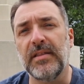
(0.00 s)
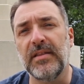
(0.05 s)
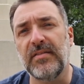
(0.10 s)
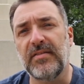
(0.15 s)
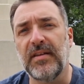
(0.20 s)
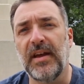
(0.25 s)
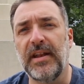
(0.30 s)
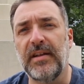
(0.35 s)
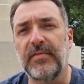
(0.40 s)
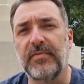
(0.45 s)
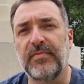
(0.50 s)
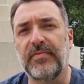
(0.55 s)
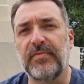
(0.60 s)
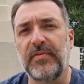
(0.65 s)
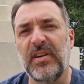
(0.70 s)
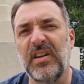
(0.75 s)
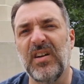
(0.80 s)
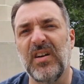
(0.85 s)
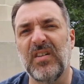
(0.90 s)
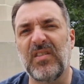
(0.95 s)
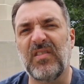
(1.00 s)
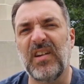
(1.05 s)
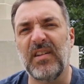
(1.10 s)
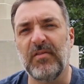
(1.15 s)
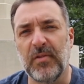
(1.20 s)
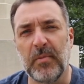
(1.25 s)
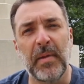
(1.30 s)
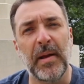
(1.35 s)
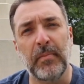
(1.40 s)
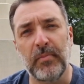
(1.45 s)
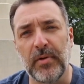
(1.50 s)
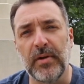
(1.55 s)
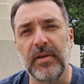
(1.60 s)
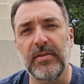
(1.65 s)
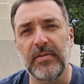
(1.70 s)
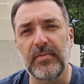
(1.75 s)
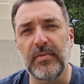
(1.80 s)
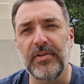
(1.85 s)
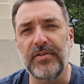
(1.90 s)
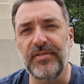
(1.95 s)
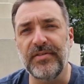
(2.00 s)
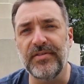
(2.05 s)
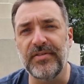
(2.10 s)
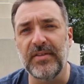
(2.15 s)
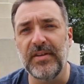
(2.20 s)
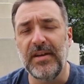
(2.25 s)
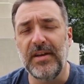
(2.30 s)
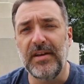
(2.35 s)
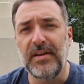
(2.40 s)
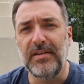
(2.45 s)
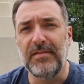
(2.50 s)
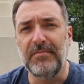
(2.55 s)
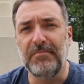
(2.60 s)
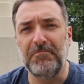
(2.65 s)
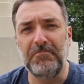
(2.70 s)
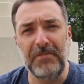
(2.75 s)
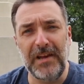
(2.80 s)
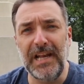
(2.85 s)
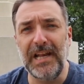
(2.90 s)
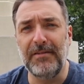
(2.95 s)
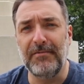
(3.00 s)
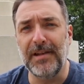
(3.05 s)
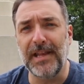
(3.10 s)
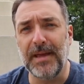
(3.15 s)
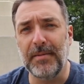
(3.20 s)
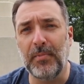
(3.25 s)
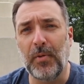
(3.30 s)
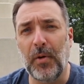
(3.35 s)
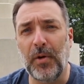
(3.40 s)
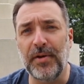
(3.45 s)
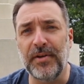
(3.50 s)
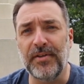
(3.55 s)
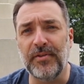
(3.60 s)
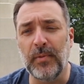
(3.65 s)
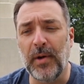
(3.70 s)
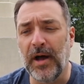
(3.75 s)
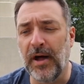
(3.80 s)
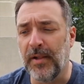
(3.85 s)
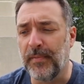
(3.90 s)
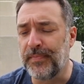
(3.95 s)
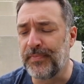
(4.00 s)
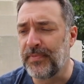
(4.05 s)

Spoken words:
but the site of great remembrance, which is really, really important as well.